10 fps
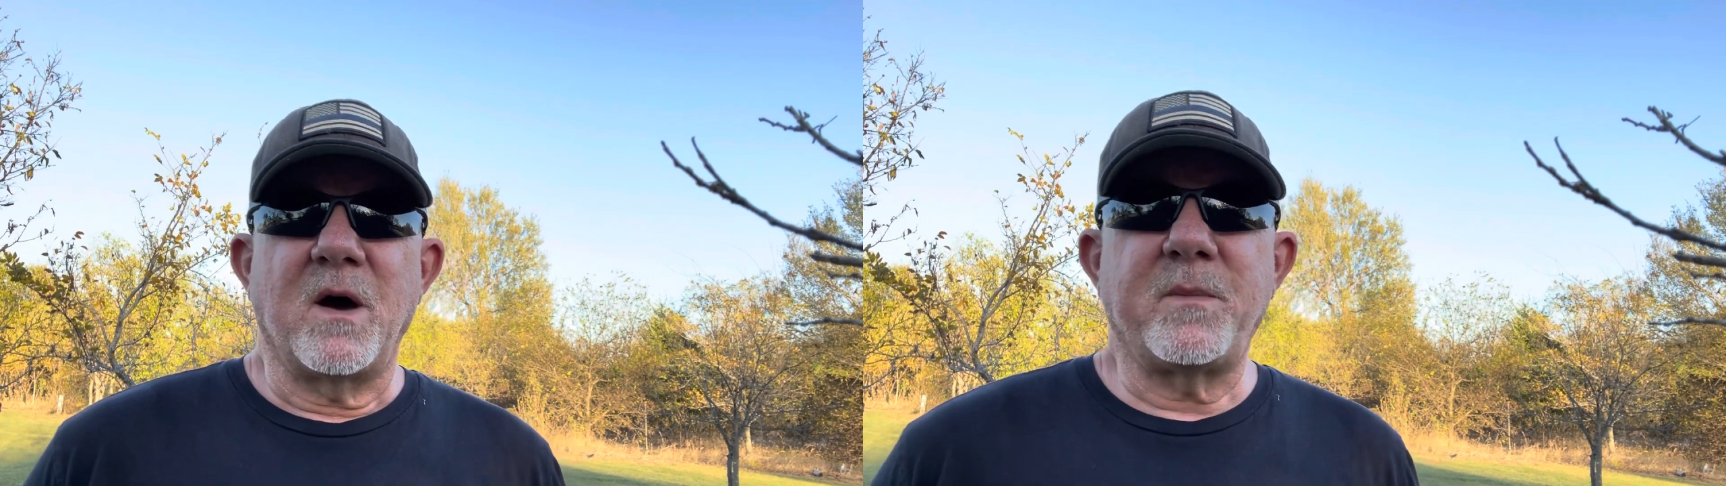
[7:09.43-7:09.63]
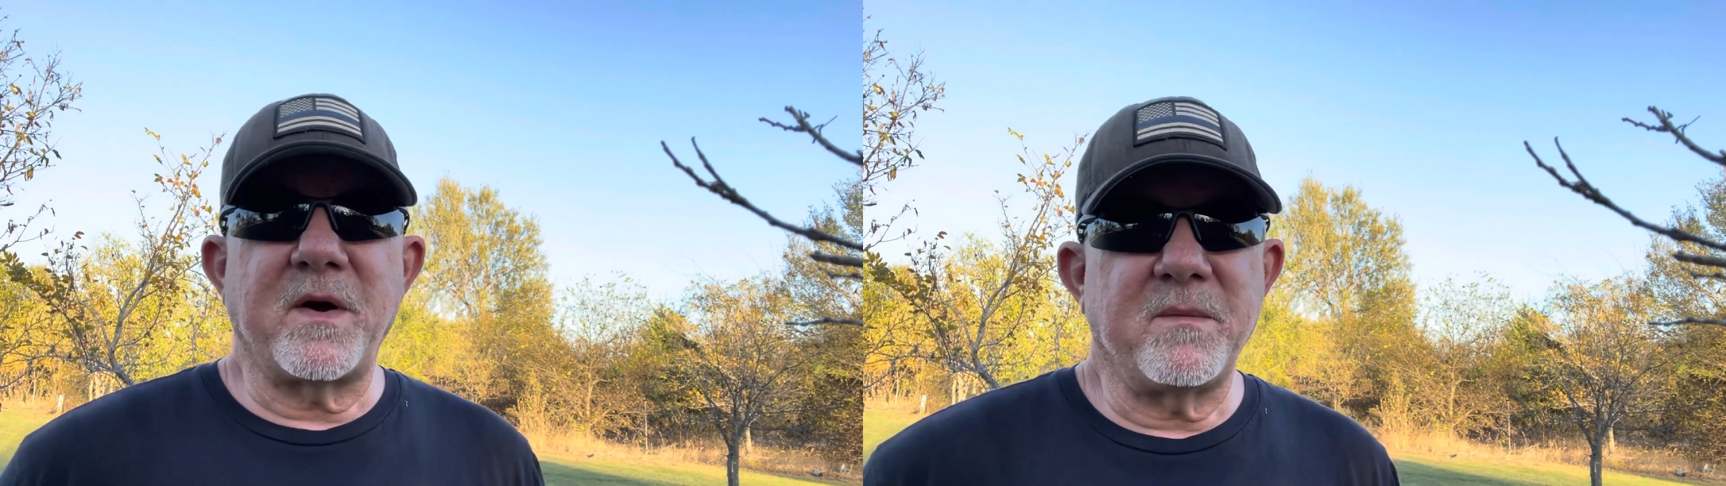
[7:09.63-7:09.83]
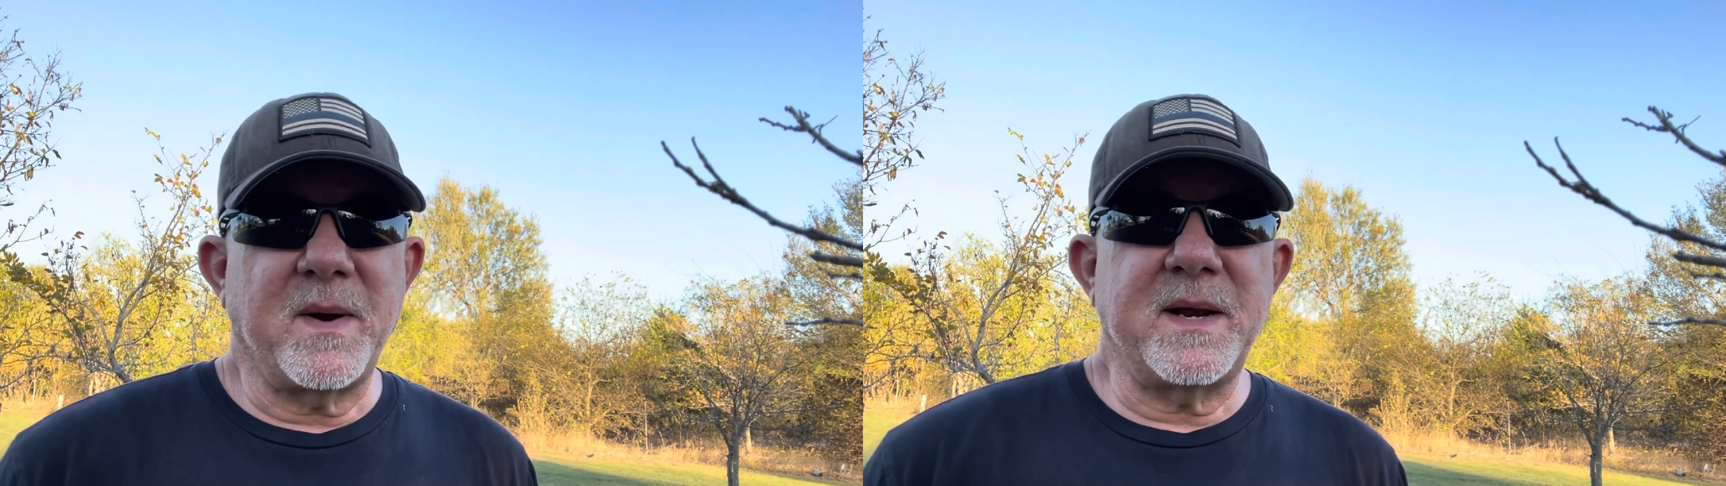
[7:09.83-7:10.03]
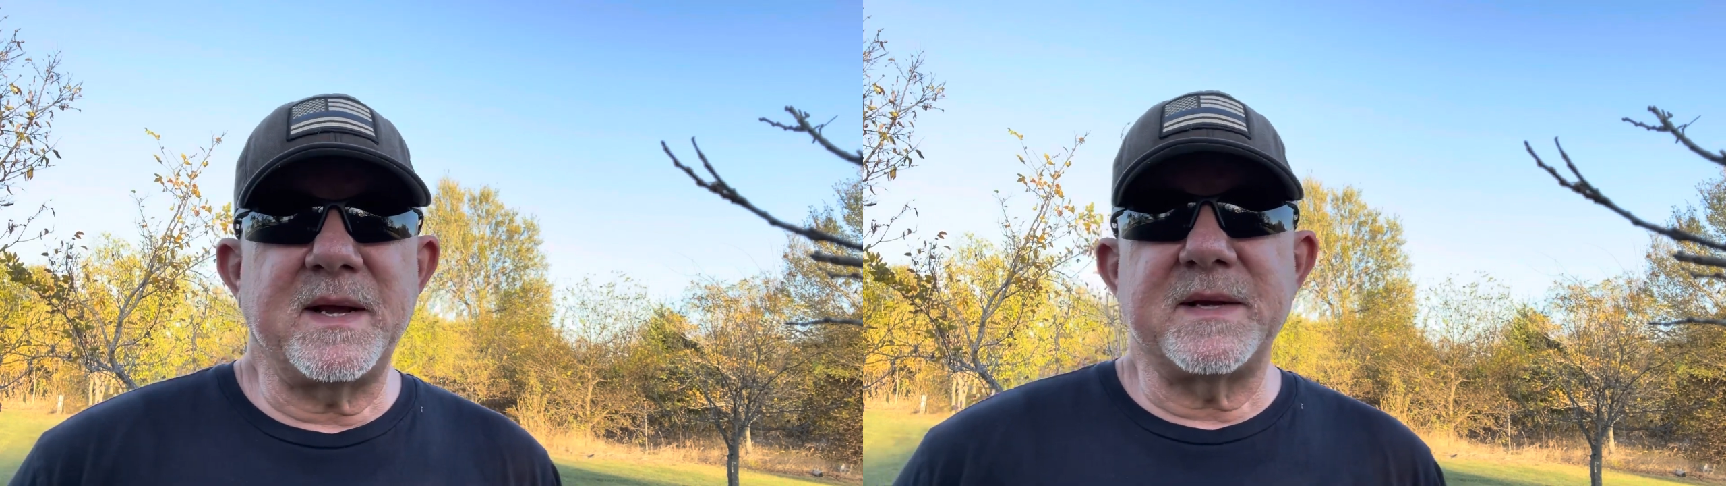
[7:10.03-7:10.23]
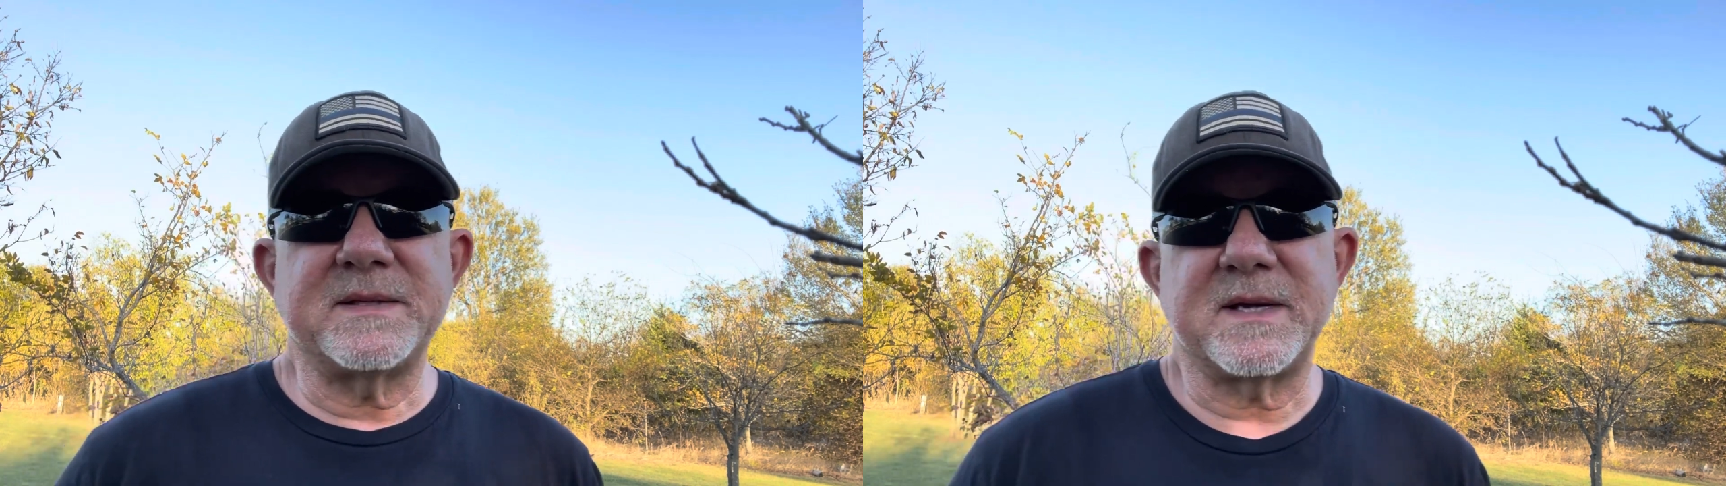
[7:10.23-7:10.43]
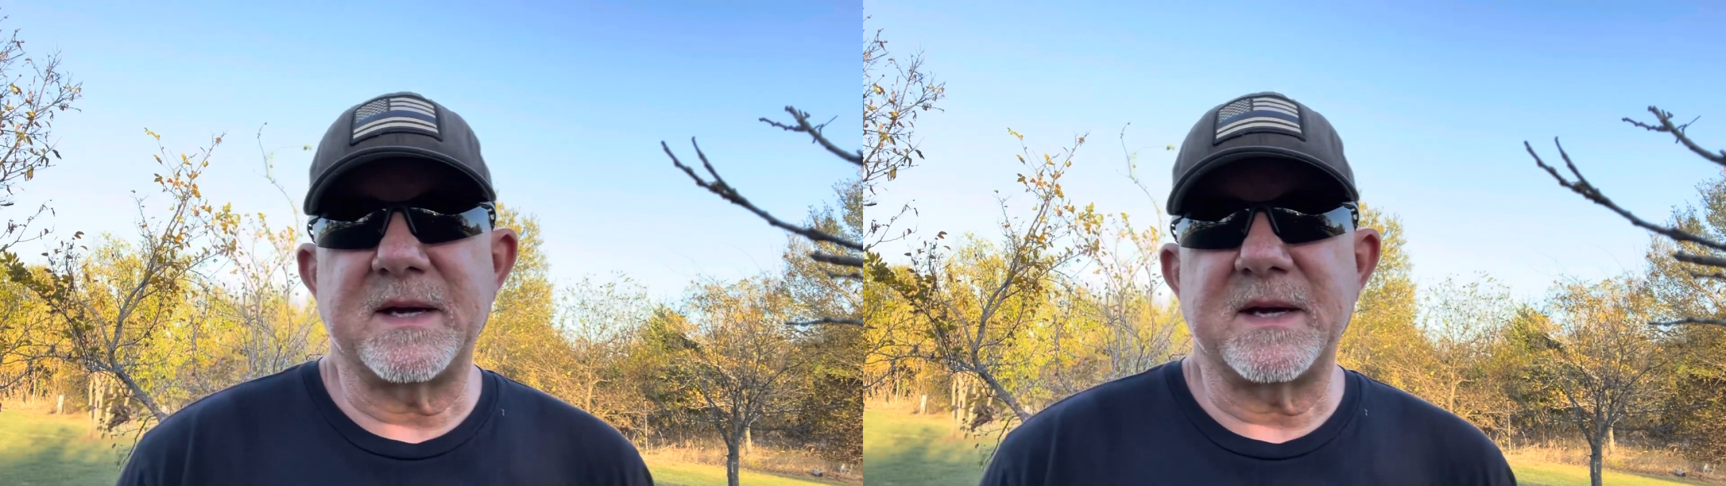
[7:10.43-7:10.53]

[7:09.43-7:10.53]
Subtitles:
hope everybody is